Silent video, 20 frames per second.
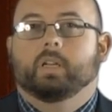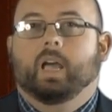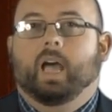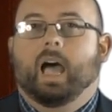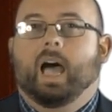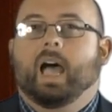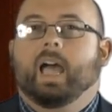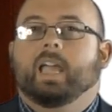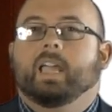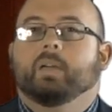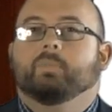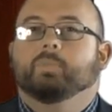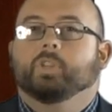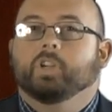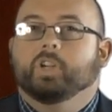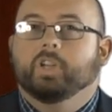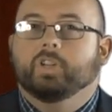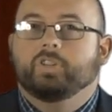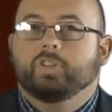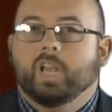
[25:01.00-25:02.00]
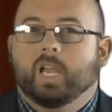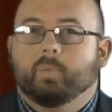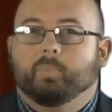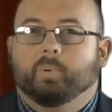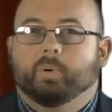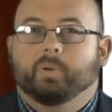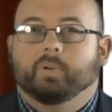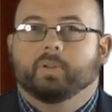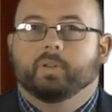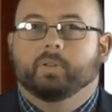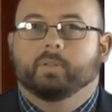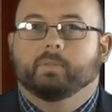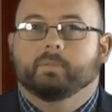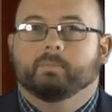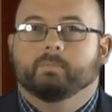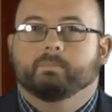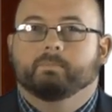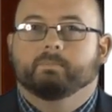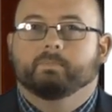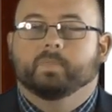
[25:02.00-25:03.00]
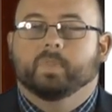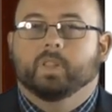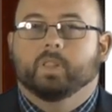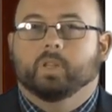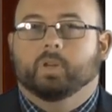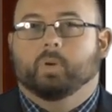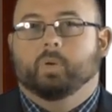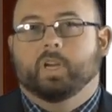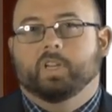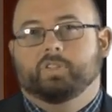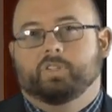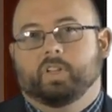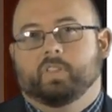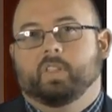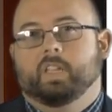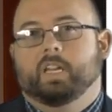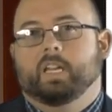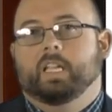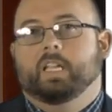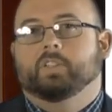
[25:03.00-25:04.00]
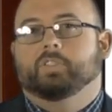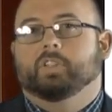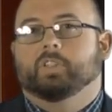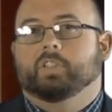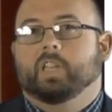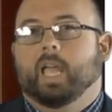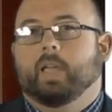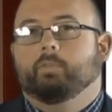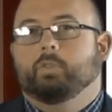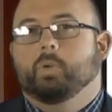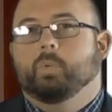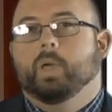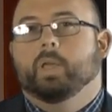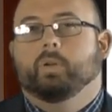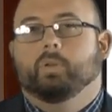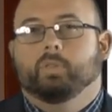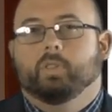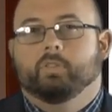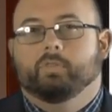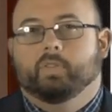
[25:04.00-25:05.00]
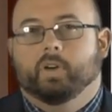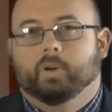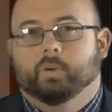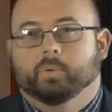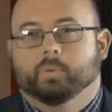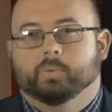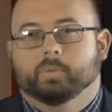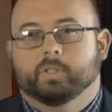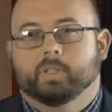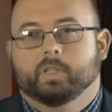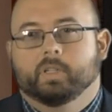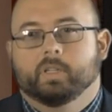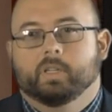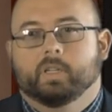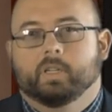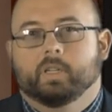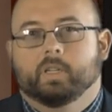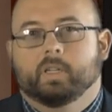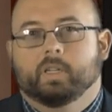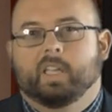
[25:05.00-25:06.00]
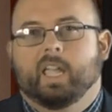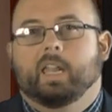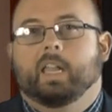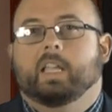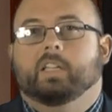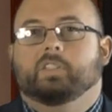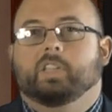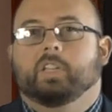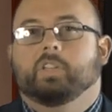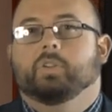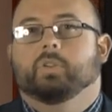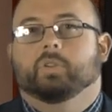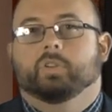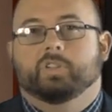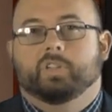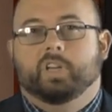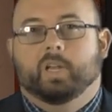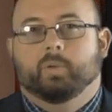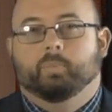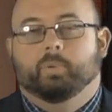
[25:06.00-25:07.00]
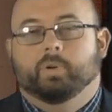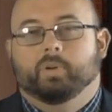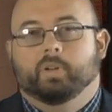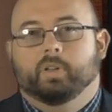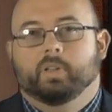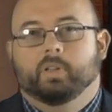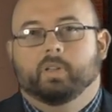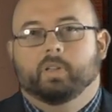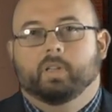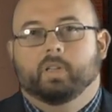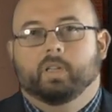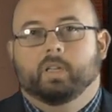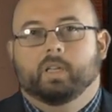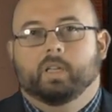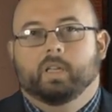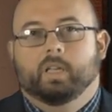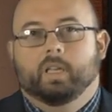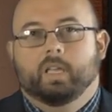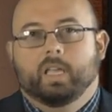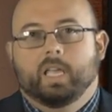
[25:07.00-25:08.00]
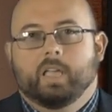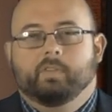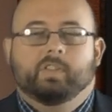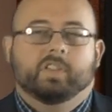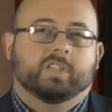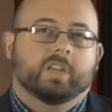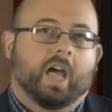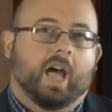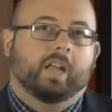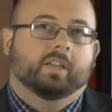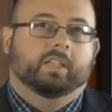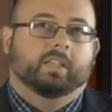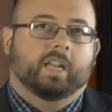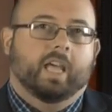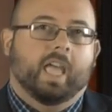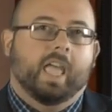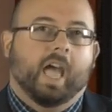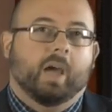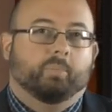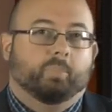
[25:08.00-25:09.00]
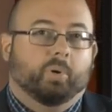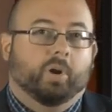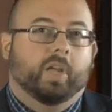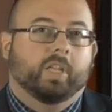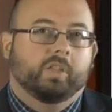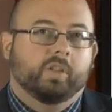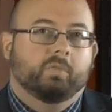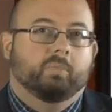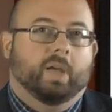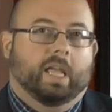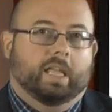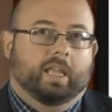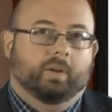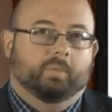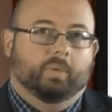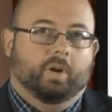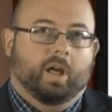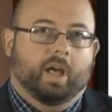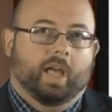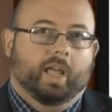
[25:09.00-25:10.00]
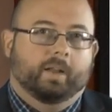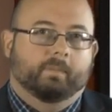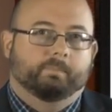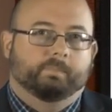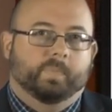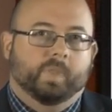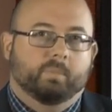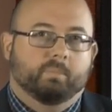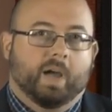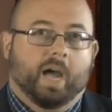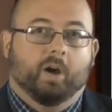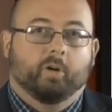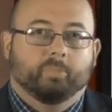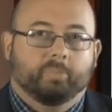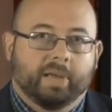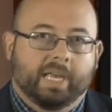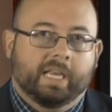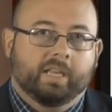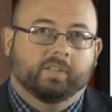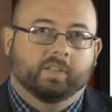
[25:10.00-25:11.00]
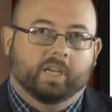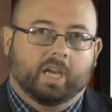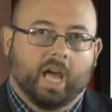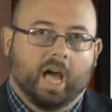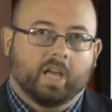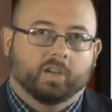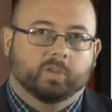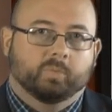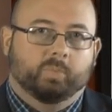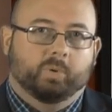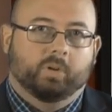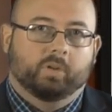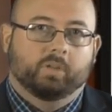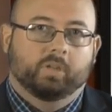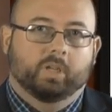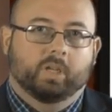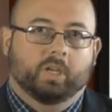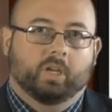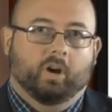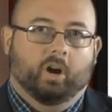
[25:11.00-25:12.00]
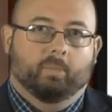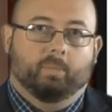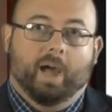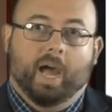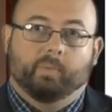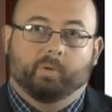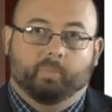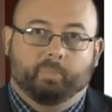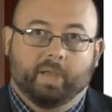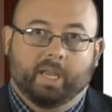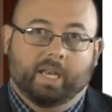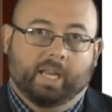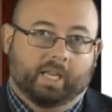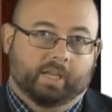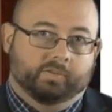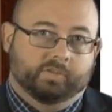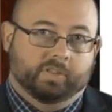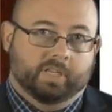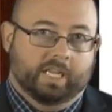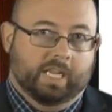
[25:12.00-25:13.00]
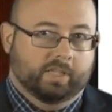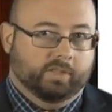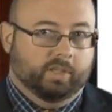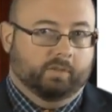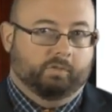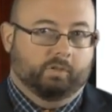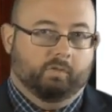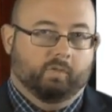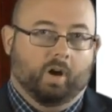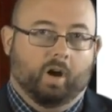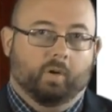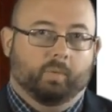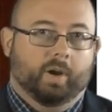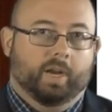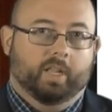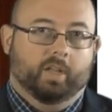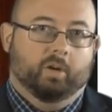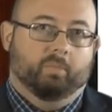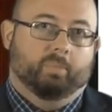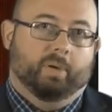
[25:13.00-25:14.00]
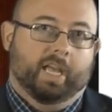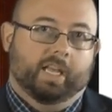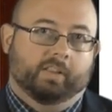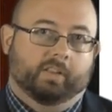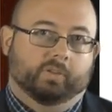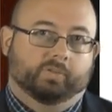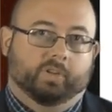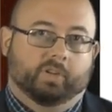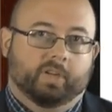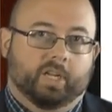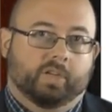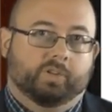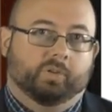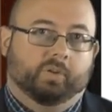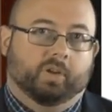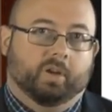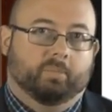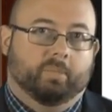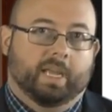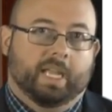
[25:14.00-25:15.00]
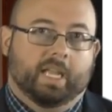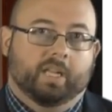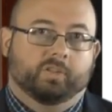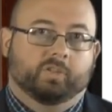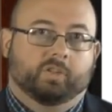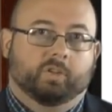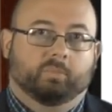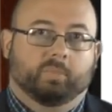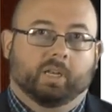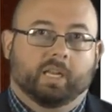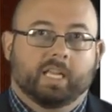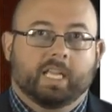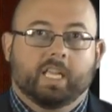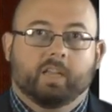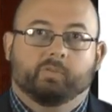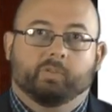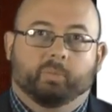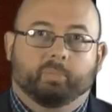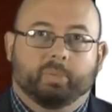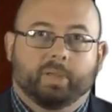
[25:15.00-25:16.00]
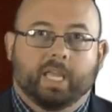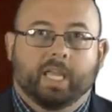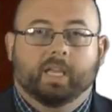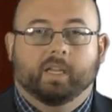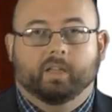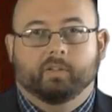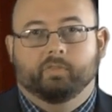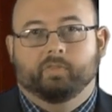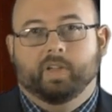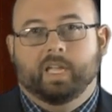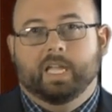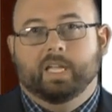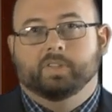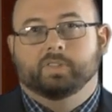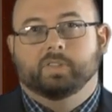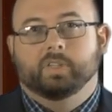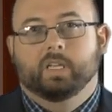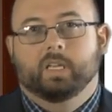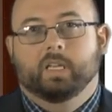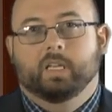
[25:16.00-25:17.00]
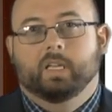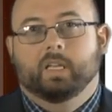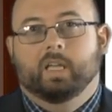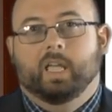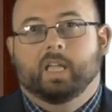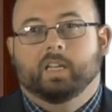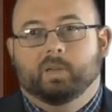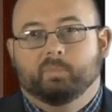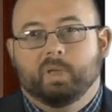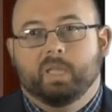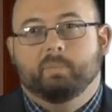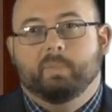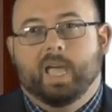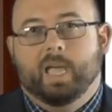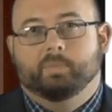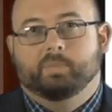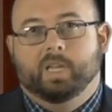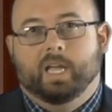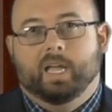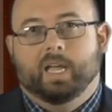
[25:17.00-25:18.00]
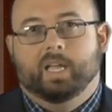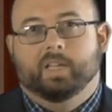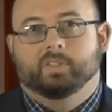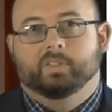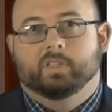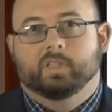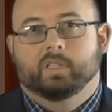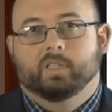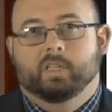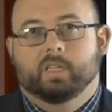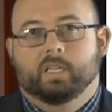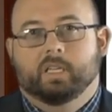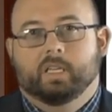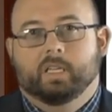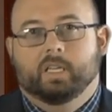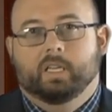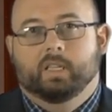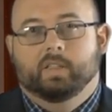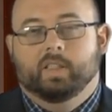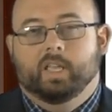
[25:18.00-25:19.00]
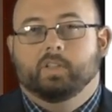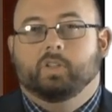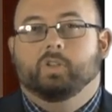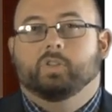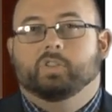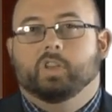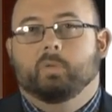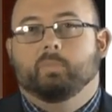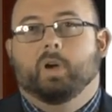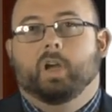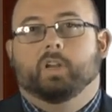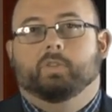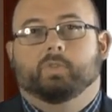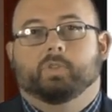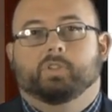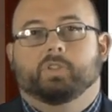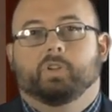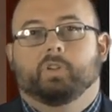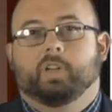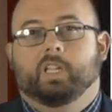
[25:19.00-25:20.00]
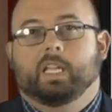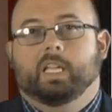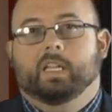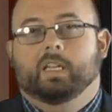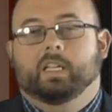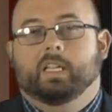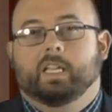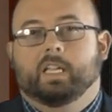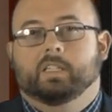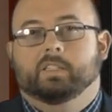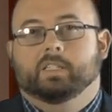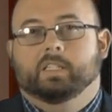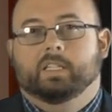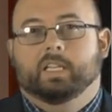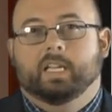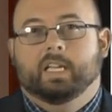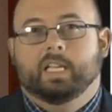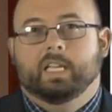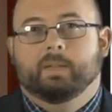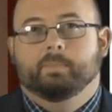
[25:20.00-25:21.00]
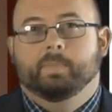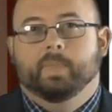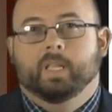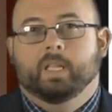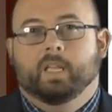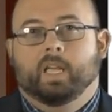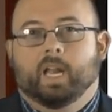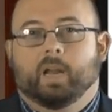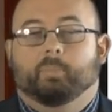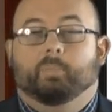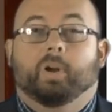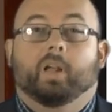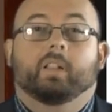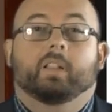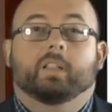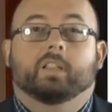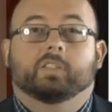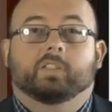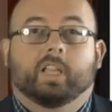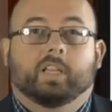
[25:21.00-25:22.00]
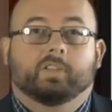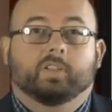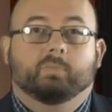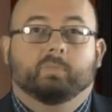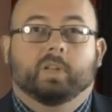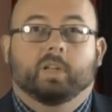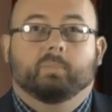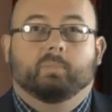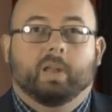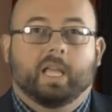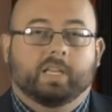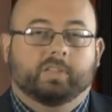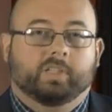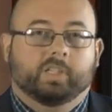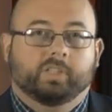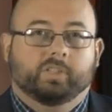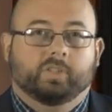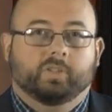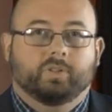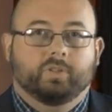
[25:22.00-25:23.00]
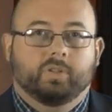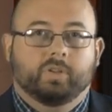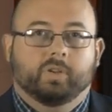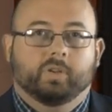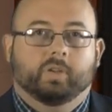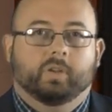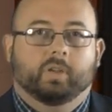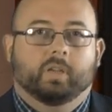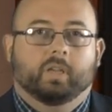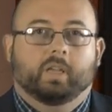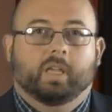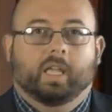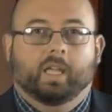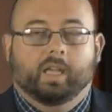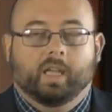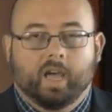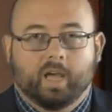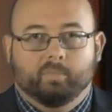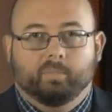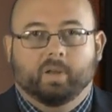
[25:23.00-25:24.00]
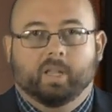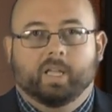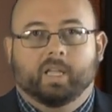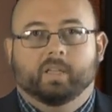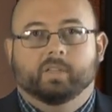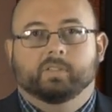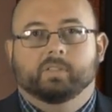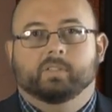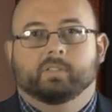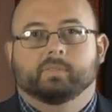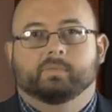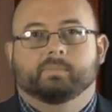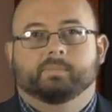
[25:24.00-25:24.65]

I am the good shepherd. The question then is, have you entered the fold, and is He your shepherd? If He's not today, I pray you'd make it right by obeying the gospel or by repenting of sins if you've already obeyed those initial commands to believe, repent, confess, and to be baptized. Thank you so much for tuning in again today, and I pray that this lesson has been a blessing to you, and God bless.